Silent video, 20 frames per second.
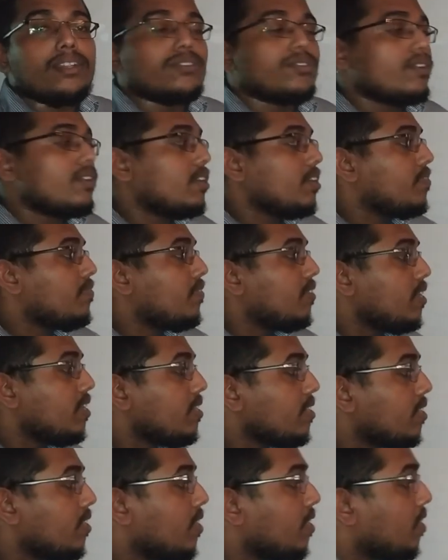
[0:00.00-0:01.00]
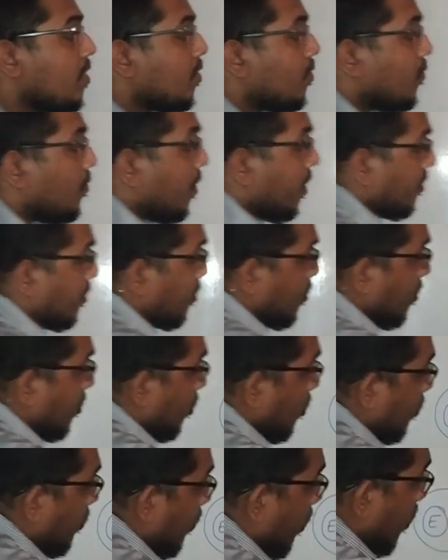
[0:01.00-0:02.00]
or different ways.
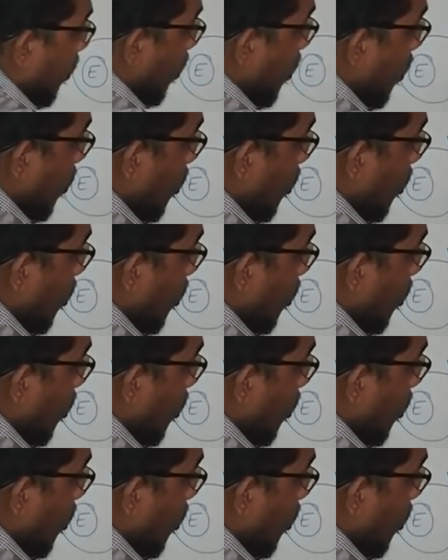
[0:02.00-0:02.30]
They are